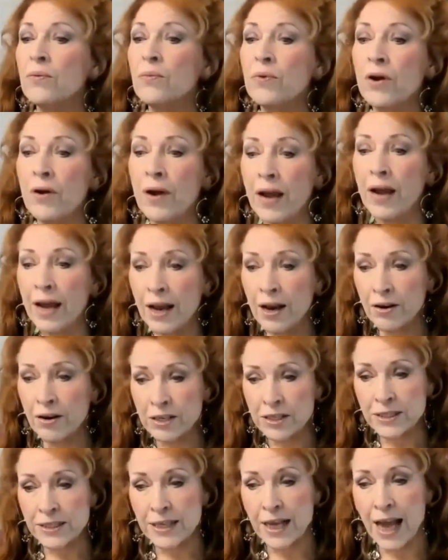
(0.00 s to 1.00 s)
where
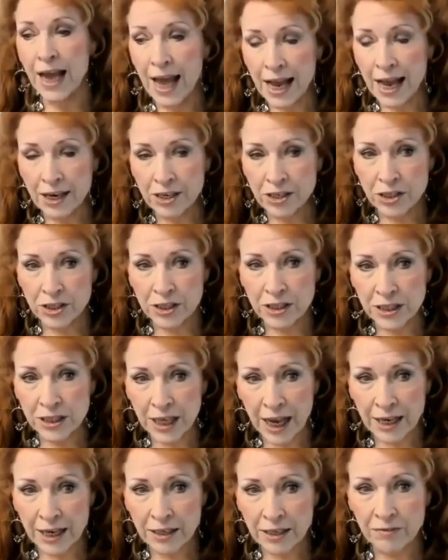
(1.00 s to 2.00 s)
Aaron is actually
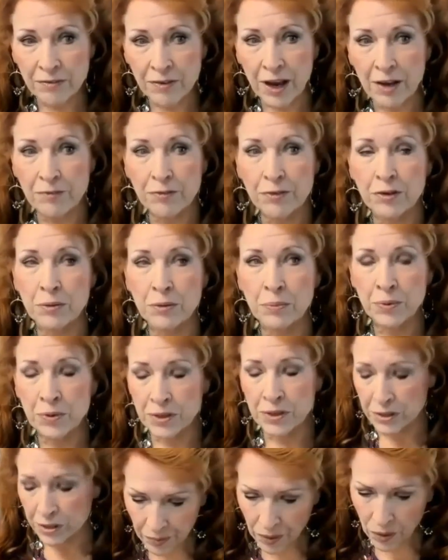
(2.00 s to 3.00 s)
sanctified for the
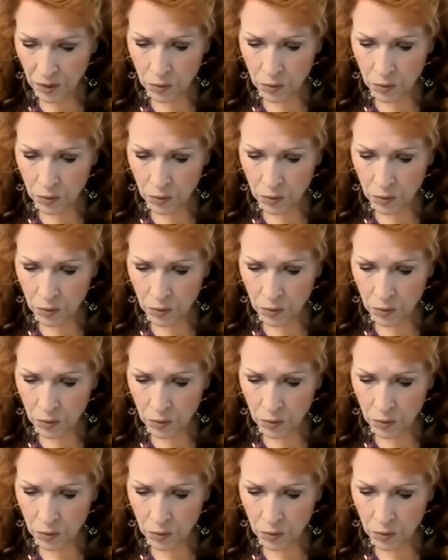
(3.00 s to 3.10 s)
priest.